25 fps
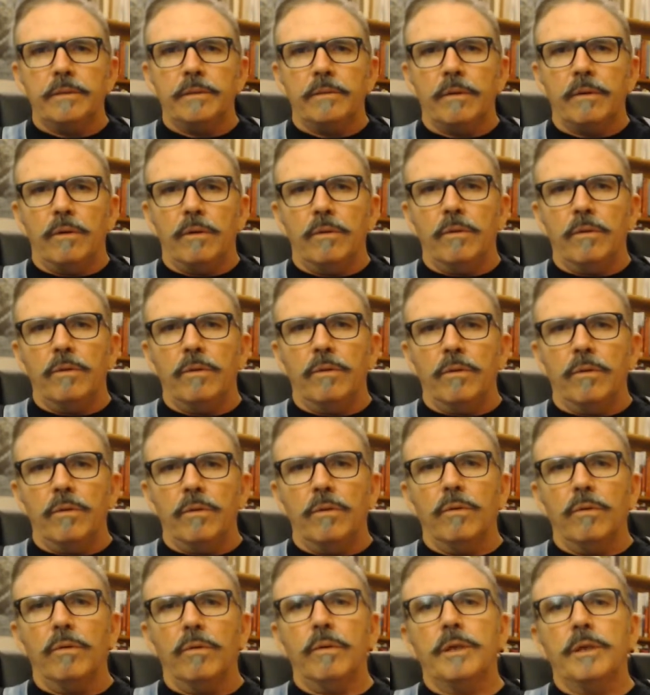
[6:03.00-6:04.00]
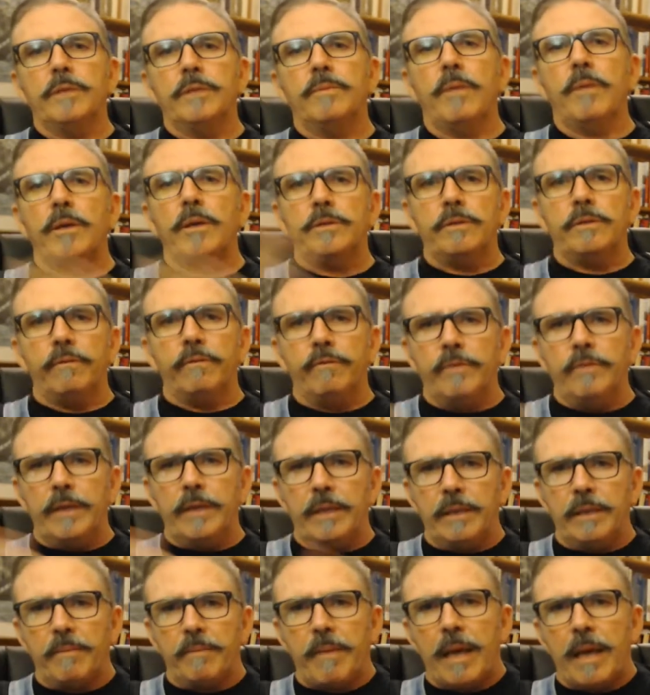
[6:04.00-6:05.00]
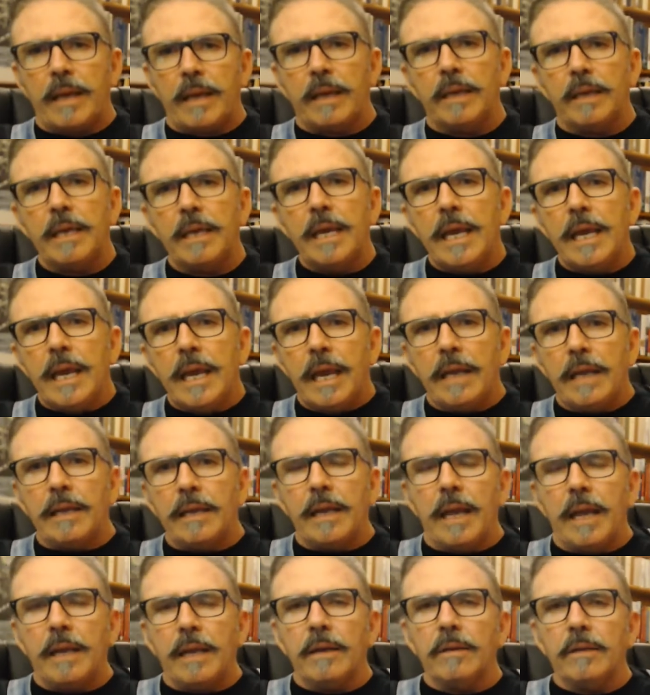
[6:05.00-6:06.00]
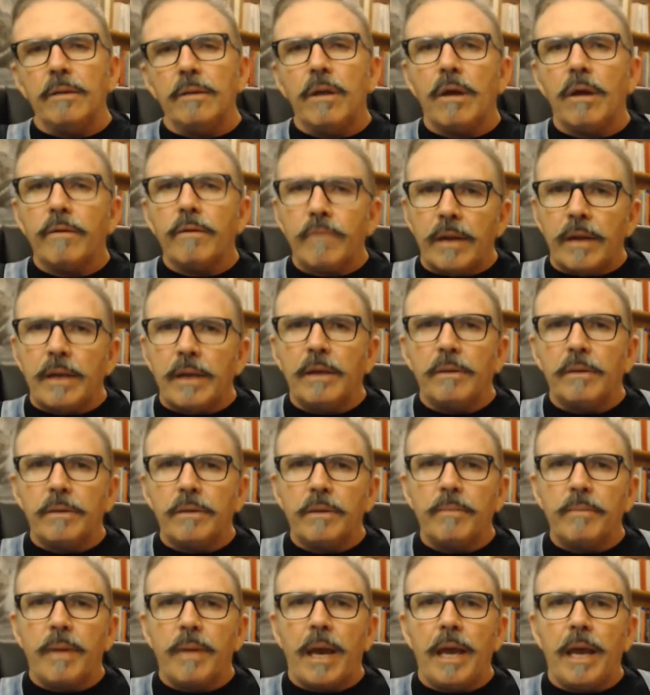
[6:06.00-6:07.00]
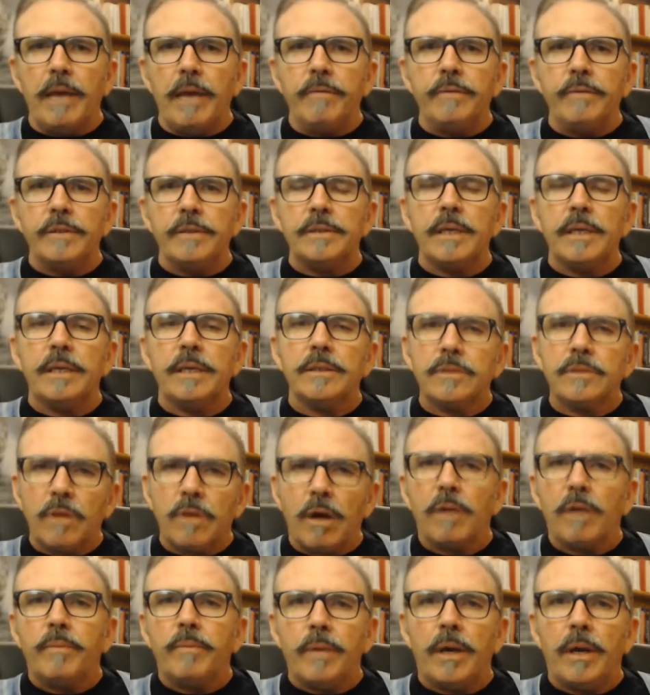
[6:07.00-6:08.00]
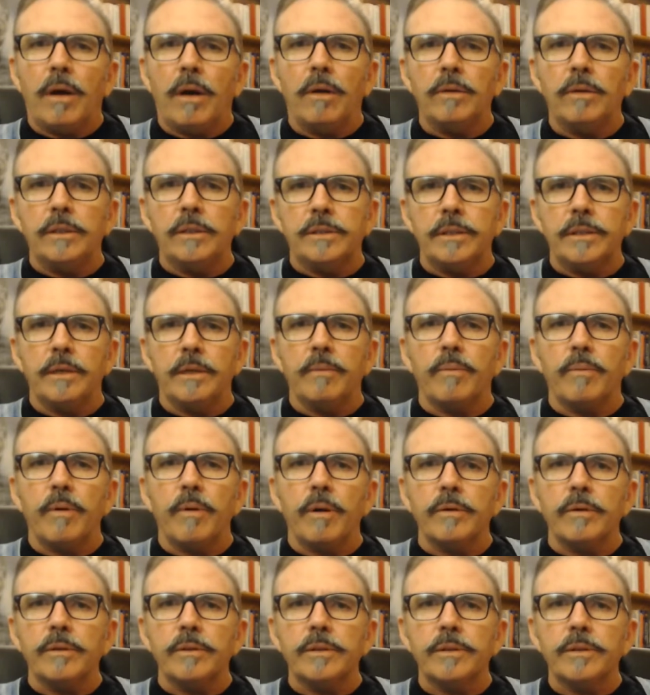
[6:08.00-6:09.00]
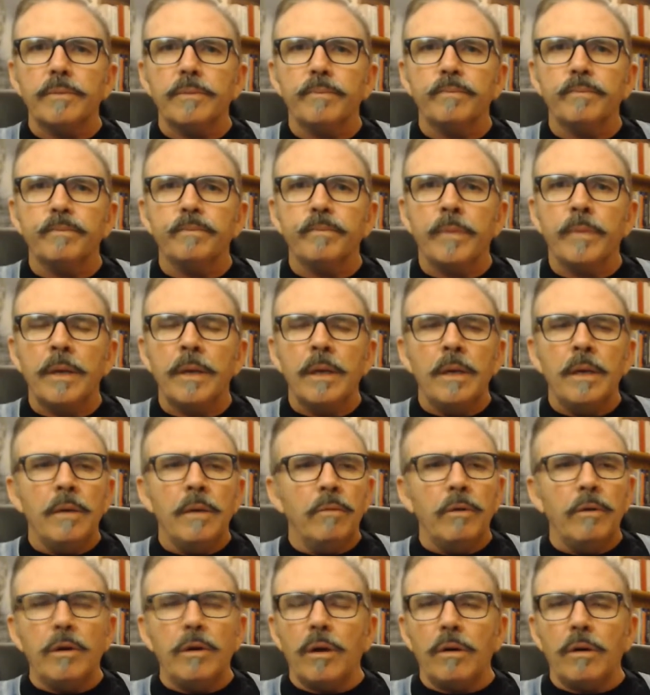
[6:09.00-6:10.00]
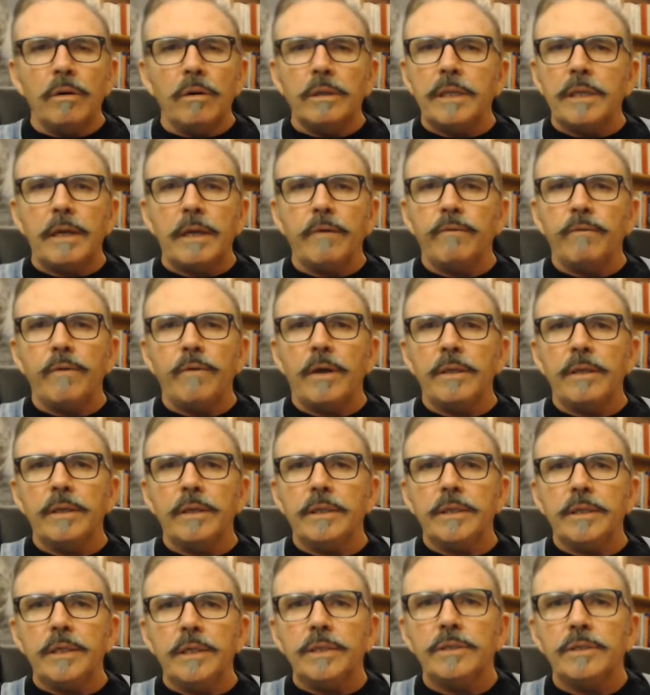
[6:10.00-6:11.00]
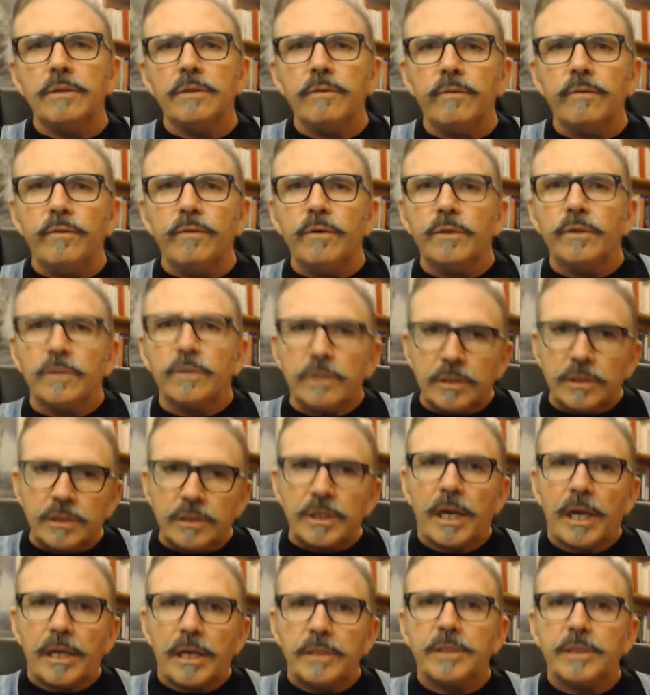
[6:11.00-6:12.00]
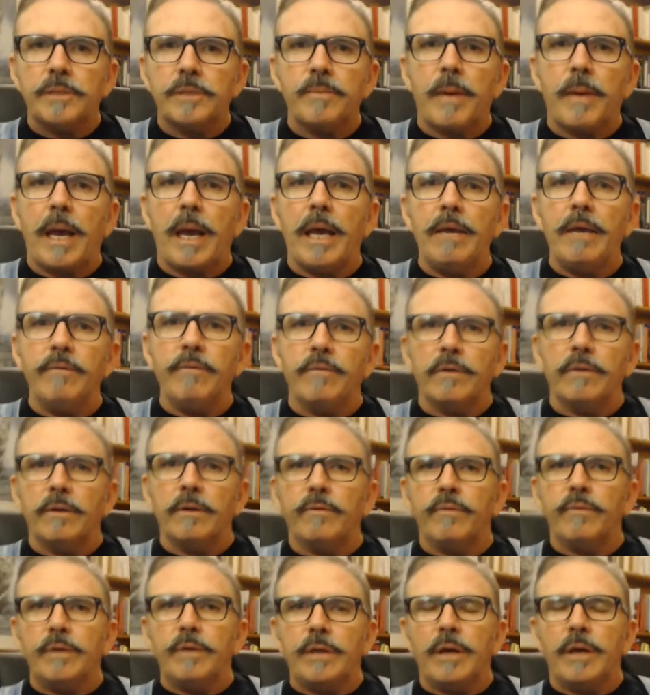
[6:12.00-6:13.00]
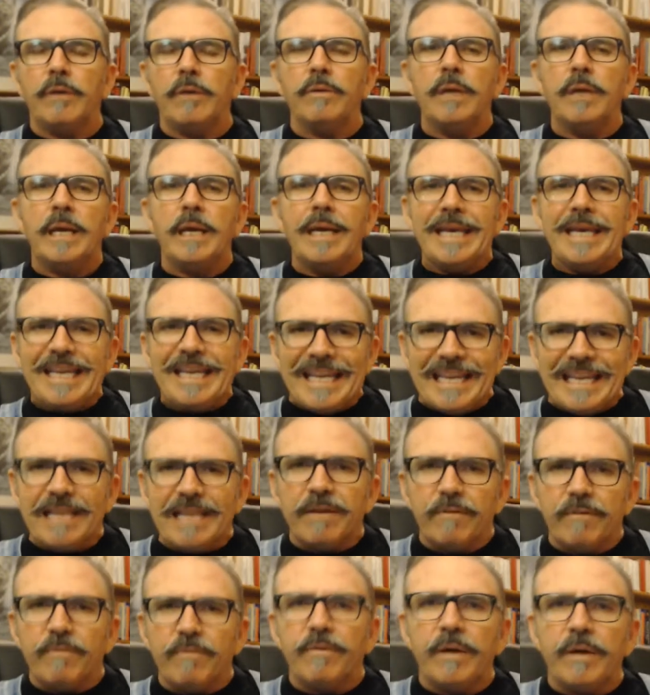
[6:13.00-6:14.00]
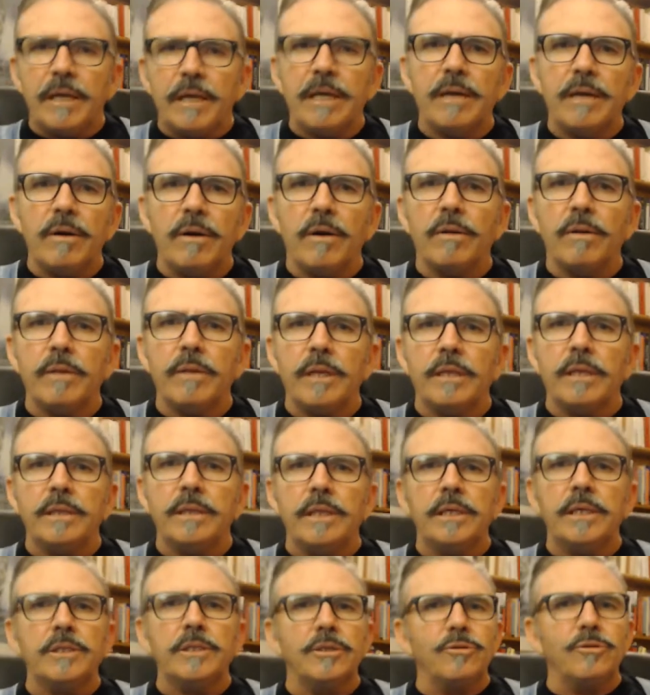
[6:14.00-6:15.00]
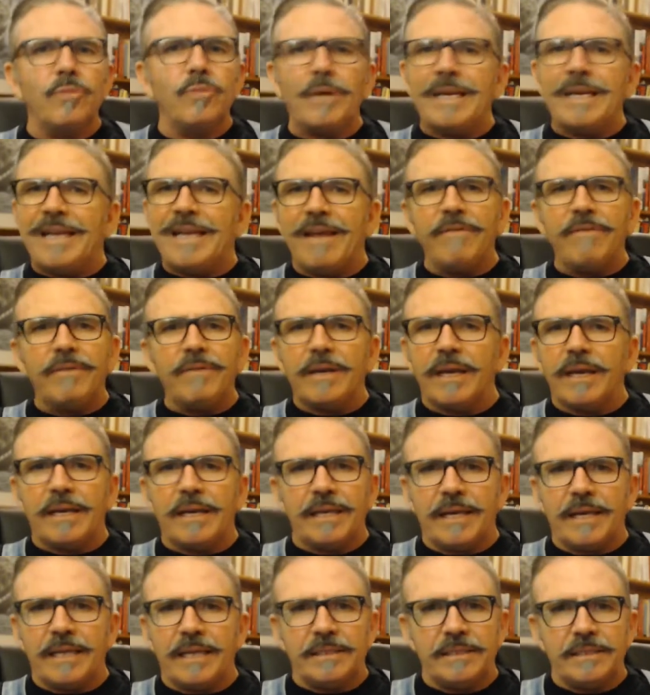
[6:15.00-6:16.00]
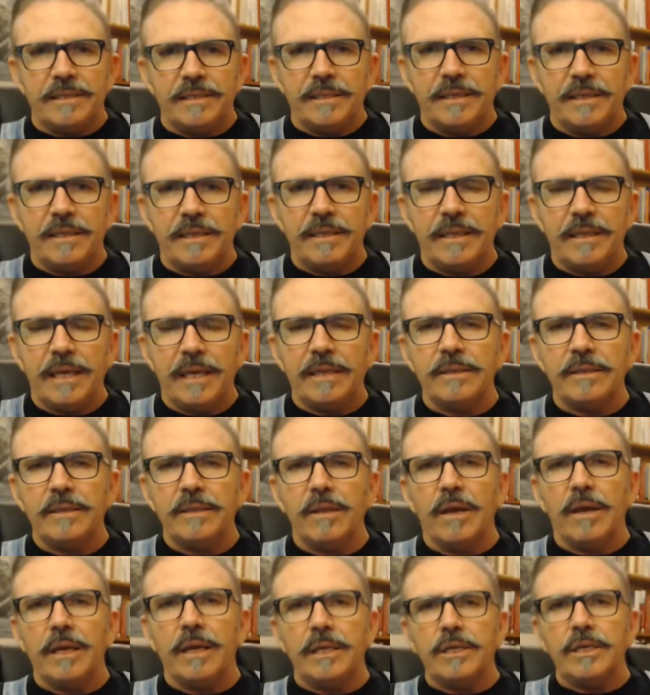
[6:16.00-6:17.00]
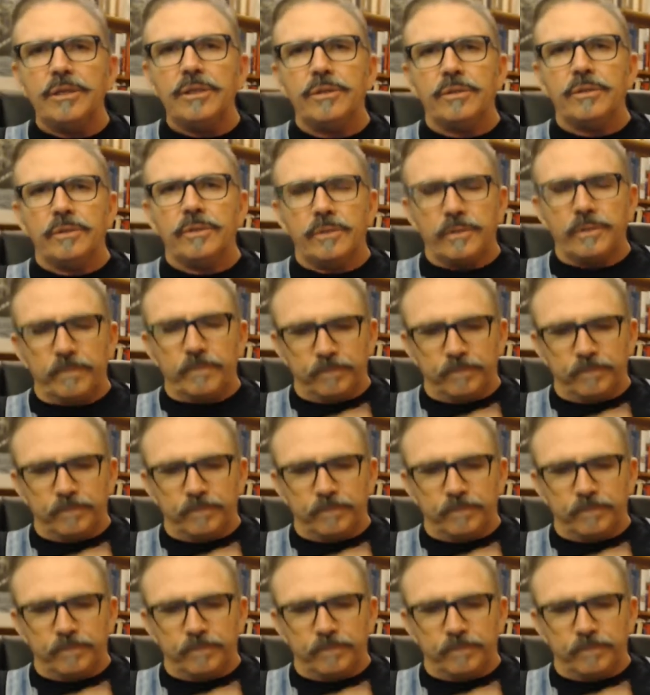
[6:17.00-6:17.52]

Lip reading: or explosive feeling matter, and a lot of unhealthy behaviors, then it's got to be a holistic approach. We've got to identify the addictions first, because change is behavioral. If we don't intervene on the addictions, we're never going to get to the underlying issues.